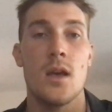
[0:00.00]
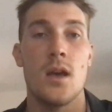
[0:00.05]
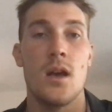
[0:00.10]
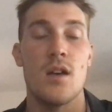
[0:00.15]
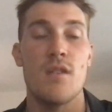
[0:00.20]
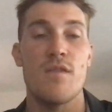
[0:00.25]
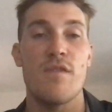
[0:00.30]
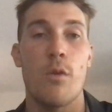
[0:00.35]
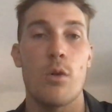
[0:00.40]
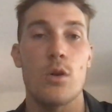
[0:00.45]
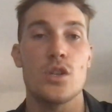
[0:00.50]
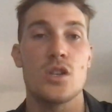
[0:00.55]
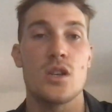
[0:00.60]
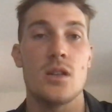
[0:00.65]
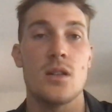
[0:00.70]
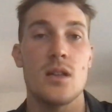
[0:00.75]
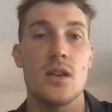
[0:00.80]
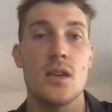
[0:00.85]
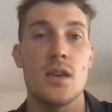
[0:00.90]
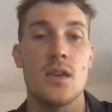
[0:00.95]

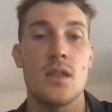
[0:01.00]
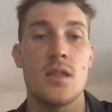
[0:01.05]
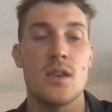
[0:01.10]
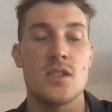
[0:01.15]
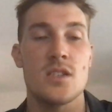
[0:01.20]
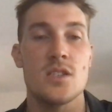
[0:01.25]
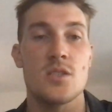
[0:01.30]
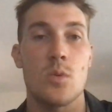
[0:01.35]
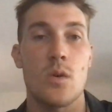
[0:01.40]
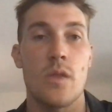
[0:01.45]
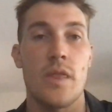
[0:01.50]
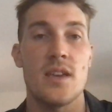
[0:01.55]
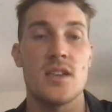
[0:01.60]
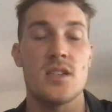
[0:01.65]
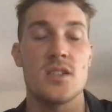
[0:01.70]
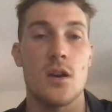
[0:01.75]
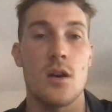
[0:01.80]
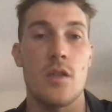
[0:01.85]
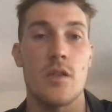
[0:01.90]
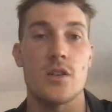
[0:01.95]
Unfortunately, this is where they
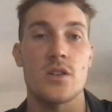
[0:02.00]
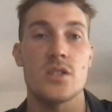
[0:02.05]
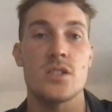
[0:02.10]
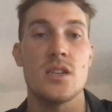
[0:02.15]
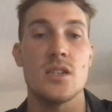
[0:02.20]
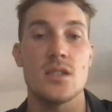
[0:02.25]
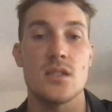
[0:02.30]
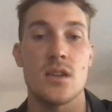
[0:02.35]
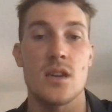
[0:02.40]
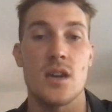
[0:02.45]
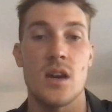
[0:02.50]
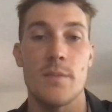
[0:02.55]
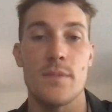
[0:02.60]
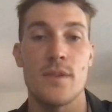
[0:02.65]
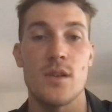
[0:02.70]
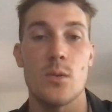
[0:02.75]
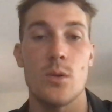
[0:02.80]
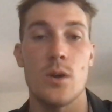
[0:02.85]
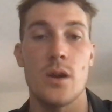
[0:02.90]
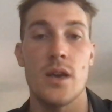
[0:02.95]
saw their season come
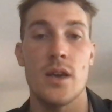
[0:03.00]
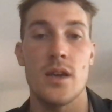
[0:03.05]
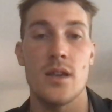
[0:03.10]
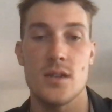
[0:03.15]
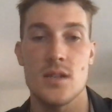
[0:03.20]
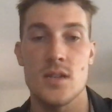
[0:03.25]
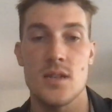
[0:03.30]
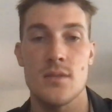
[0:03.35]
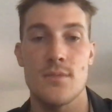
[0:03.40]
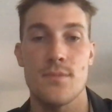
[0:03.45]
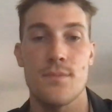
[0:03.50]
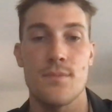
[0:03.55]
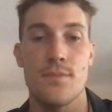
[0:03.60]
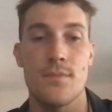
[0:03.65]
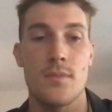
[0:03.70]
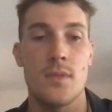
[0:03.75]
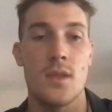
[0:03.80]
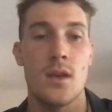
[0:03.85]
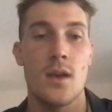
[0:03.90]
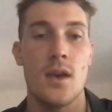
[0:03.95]
to an end.
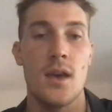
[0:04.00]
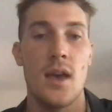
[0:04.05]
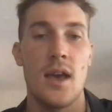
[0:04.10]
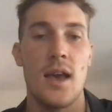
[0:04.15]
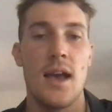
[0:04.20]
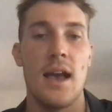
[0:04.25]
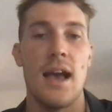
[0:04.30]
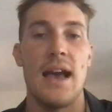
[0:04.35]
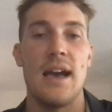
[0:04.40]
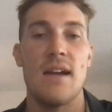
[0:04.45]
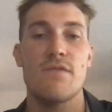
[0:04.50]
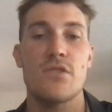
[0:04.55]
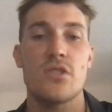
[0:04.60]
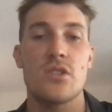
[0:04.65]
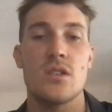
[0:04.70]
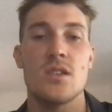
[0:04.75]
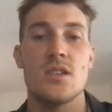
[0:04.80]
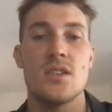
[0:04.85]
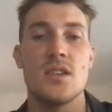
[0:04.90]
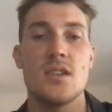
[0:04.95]
After
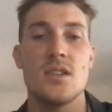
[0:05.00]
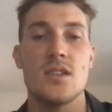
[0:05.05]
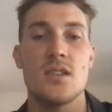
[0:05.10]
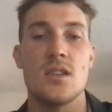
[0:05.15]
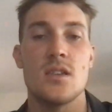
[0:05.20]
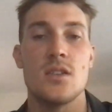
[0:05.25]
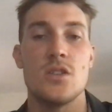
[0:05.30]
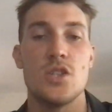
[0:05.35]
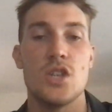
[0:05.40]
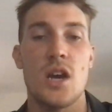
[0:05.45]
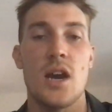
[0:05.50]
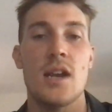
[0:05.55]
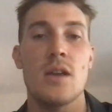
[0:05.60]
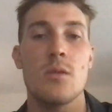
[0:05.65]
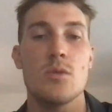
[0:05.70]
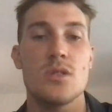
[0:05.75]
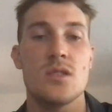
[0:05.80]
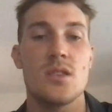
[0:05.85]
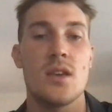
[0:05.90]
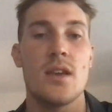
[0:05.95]
the season, Johnny
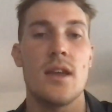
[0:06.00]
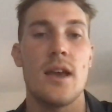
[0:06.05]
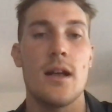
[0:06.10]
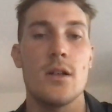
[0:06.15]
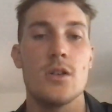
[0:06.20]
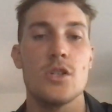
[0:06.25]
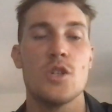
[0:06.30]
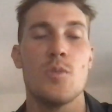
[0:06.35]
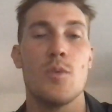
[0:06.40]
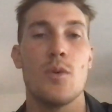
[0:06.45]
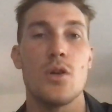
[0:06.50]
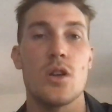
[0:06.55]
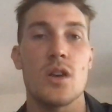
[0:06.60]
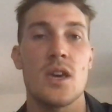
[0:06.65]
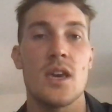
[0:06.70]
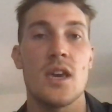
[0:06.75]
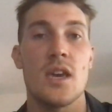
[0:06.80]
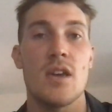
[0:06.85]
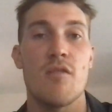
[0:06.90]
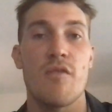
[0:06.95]
was then eligible
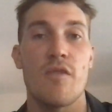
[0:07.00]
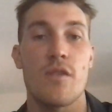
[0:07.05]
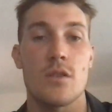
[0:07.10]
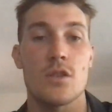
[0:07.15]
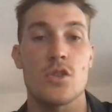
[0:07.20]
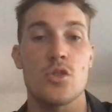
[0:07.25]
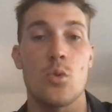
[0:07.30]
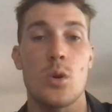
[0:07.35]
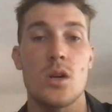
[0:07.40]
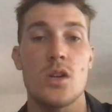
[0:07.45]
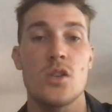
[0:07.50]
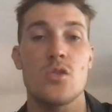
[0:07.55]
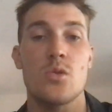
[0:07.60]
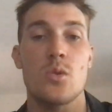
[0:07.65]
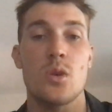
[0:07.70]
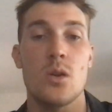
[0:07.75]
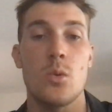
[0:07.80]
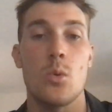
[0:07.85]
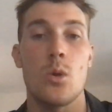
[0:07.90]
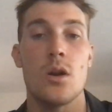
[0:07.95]
again for the
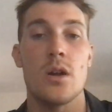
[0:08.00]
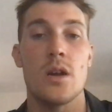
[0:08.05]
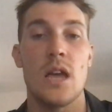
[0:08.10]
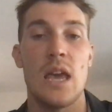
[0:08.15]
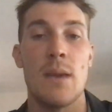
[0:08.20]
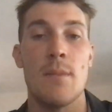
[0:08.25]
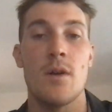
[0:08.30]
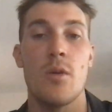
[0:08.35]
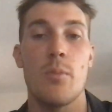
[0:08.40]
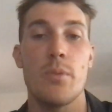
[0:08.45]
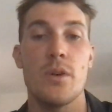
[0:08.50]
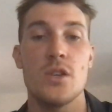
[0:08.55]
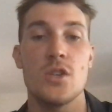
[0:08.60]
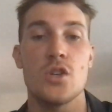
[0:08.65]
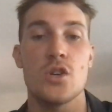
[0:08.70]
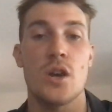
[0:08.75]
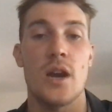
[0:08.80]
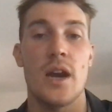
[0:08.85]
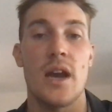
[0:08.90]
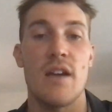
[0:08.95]
2021 MLB
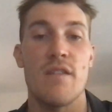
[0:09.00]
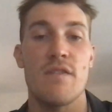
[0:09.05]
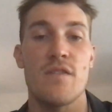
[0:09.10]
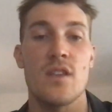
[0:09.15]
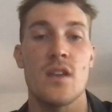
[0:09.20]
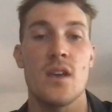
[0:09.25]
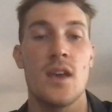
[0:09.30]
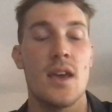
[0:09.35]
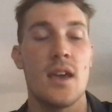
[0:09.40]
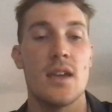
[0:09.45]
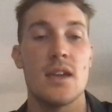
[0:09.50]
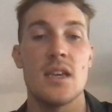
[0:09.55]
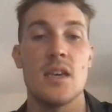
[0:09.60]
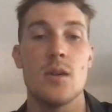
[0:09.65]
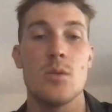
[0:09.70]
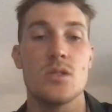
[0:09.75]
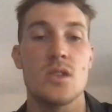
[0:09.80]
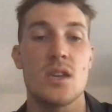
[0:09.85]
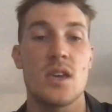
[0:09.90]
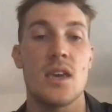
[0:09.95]
Draft, and he
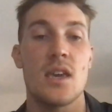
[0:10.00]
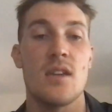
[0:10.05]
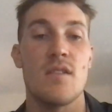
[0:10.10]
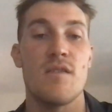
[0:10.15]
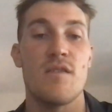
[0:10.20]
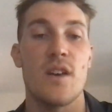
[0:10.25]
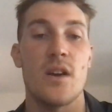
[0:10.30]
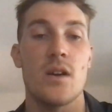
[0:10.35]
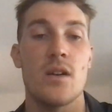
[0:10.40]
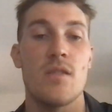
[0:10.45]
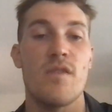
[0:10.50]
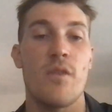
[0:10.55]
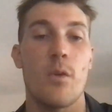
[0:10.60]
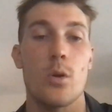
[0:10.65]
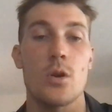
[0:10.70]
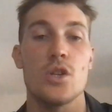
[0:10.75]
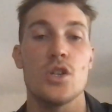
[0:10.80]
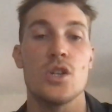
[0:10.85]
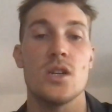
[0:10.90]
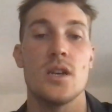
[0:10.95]
was again very
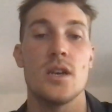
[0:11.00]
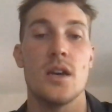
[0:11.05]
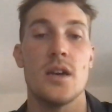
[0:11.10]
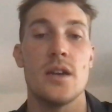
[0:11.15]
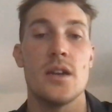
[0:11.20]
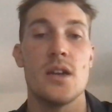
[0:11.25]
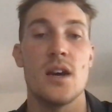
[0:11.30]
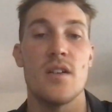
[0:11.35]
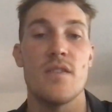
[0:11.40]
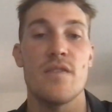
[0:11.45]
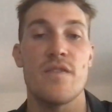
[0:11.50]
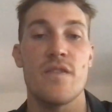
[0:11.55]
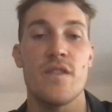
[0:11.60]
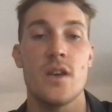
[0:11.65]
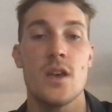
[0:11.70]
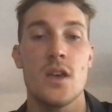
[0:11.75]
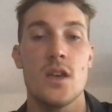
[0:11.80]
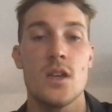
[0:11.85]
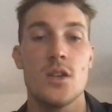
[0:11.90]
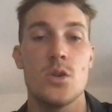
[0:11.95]
fortunate enough
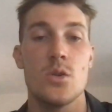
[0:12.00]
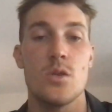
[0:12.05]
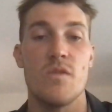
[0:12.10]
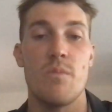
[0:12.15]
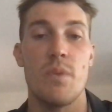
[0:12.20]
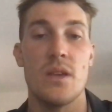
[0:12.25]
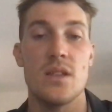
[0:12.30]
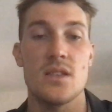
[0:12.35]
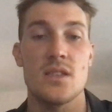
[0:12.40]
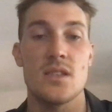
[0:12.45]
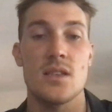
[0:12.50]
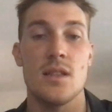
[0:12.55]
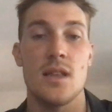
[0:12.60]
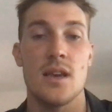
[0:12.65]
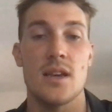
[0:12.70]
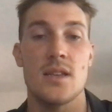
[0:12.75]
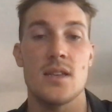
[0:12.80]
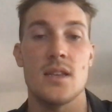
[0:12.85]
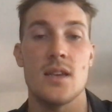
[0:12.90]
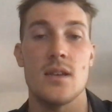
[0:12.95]
to have been
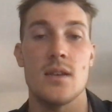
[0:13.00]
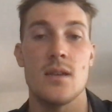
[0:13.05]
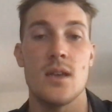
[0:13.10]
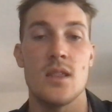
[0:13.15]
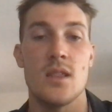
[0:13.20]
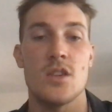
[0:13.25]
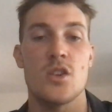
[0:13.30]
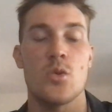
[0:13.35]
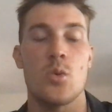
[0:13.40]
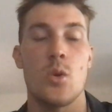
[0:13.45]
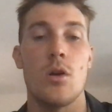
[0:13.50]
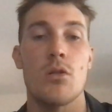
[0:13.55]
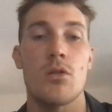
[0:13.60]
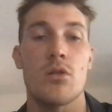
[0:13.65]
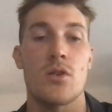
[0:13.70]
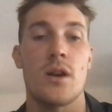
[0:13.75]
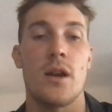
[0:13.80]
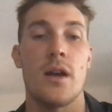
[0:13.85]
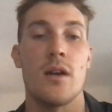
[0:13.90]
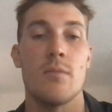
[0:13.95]
selected in the 12th
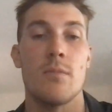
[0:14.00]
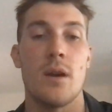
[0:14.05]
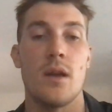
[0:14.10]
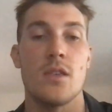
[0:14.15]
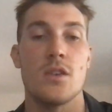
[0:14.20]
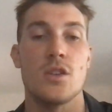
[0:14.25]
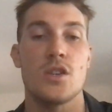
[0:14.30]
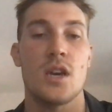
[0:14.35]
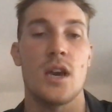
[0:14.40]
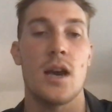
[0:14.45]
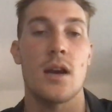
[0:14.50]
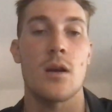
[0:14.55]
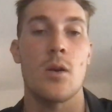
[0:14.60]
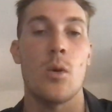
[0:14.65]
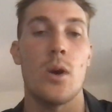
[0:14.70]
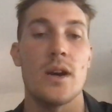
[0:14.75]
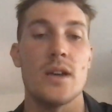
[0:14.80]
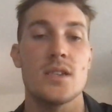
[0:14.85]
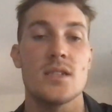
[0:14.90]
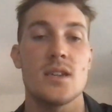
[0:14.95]
round by the Chicago
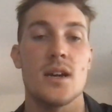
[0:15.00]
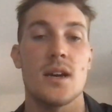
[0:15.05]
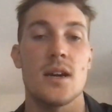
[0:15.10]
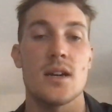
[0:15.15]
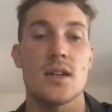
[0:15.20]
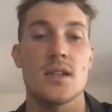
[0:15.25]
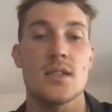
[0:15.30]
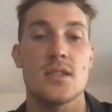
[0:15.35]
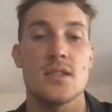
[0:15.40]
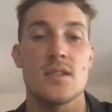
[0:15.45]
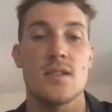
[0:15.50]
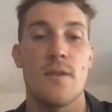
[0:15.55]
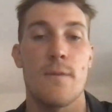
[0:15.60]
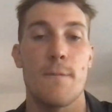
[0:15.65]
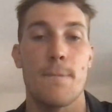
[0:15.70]
White Sox.